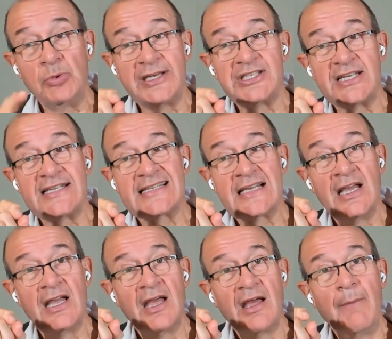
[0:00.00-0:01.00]
which is
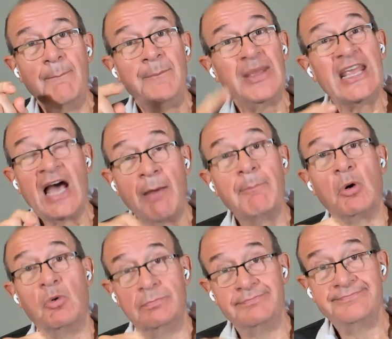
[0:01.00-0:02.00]
be
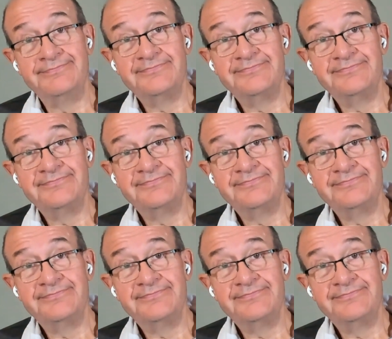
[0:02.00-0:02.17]
humble.